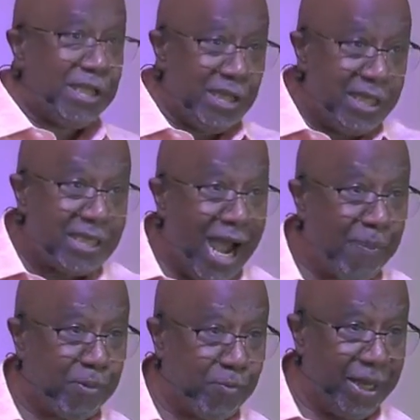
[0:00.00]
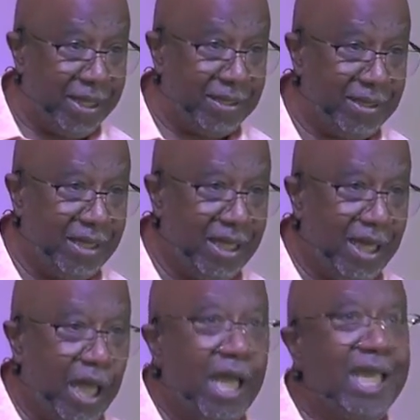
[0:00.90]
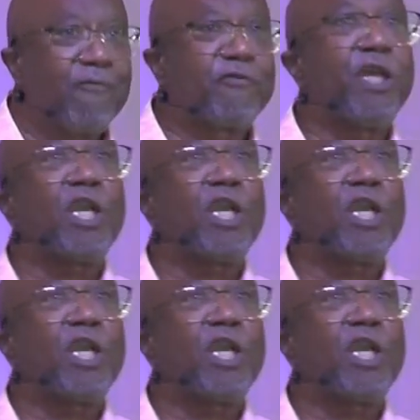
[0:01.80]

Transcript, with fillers: you need to operate. If the